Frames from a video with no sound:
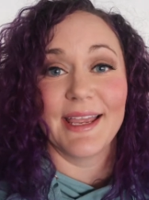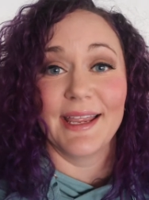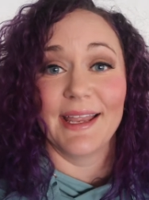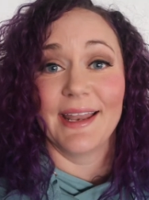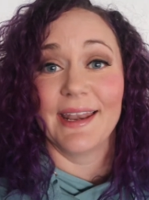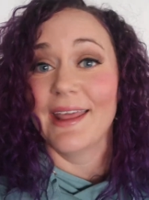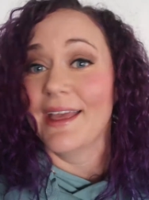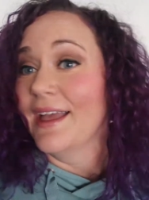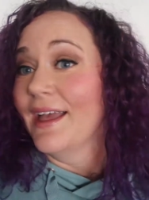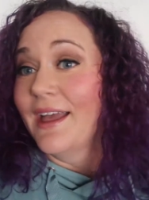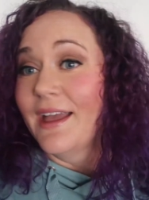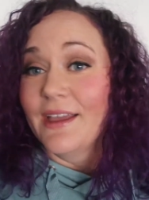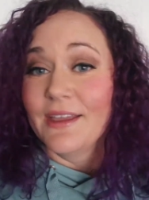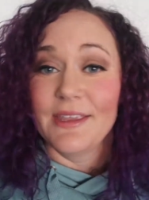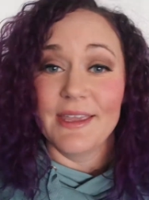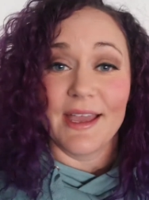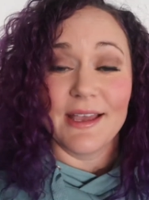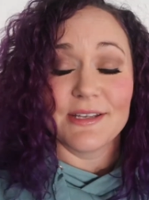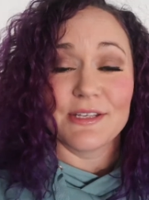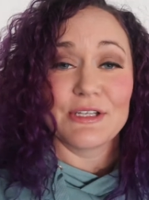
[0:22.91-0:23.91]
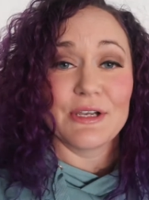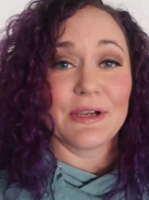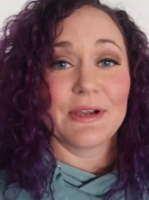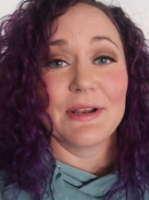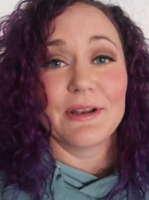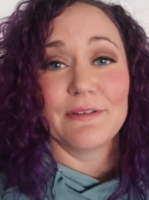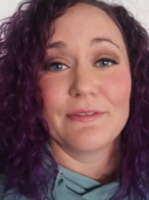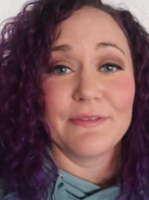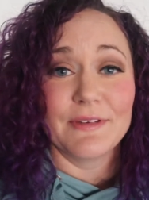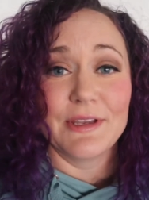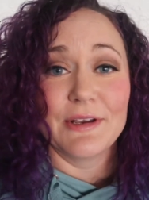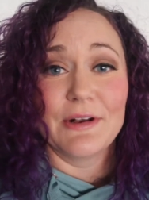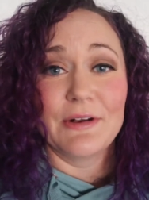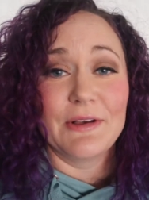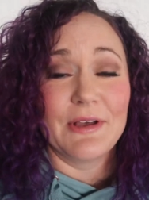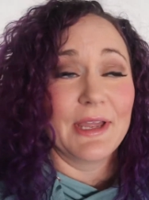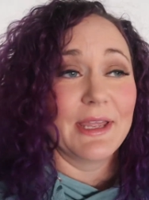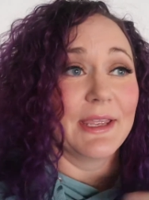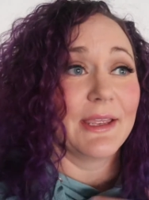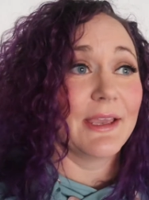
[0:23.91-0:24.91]
And yes, you're gonna feel
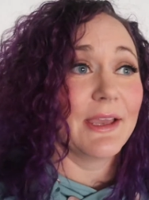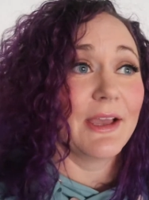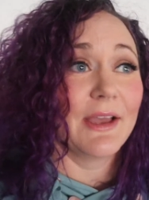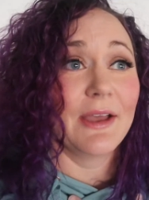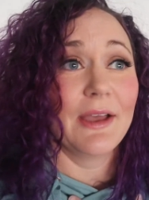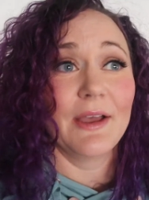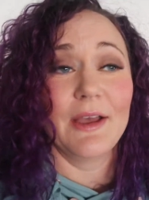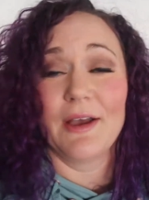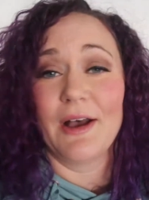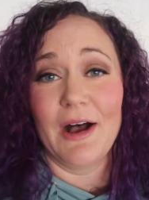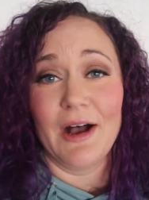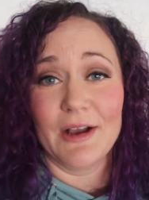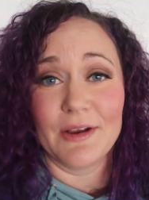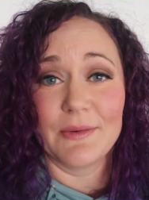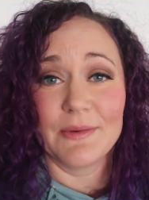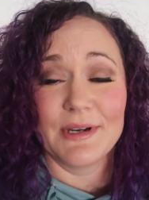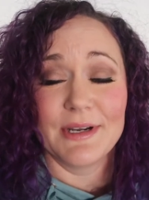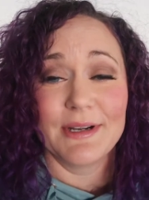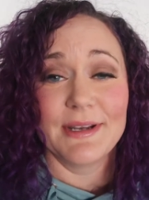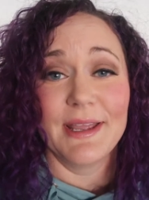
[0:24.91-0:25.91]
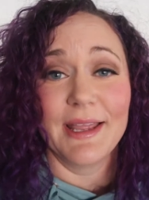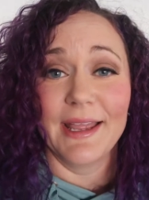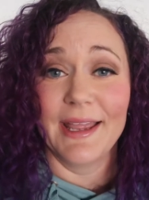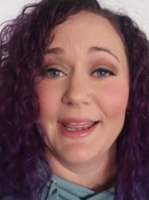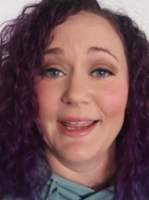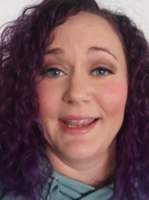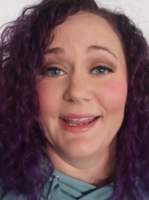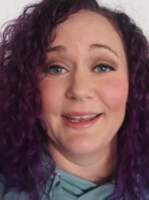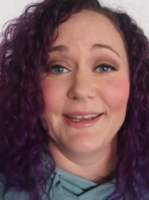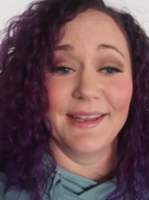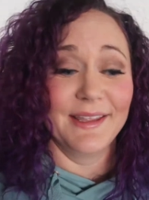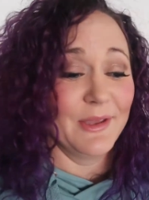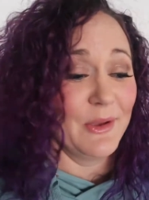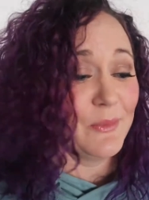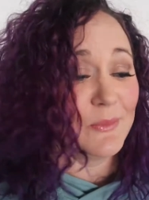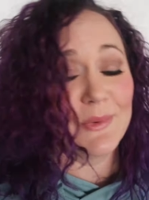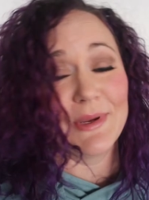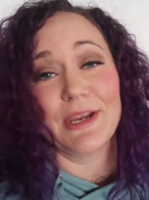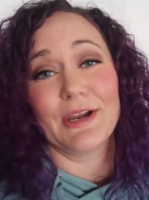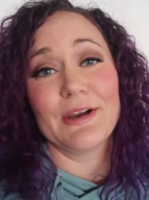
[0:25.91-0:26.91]
like awkward and
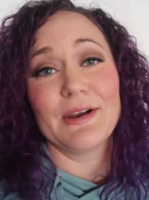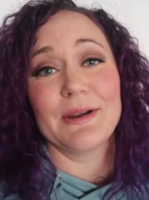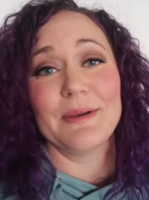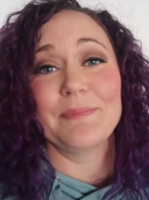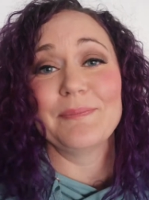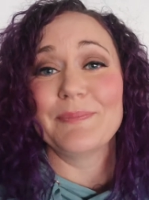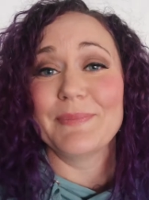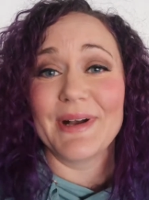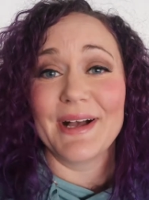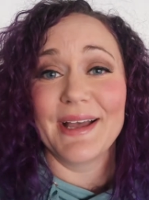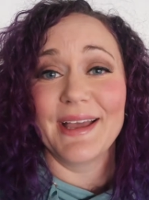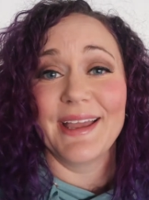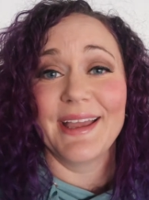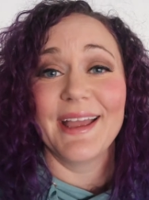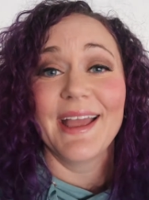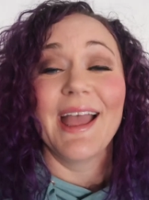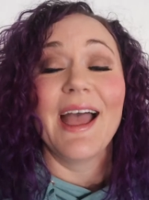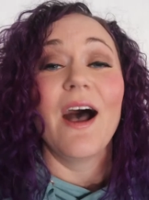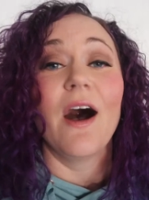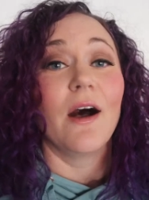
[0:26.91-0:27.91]
weird, but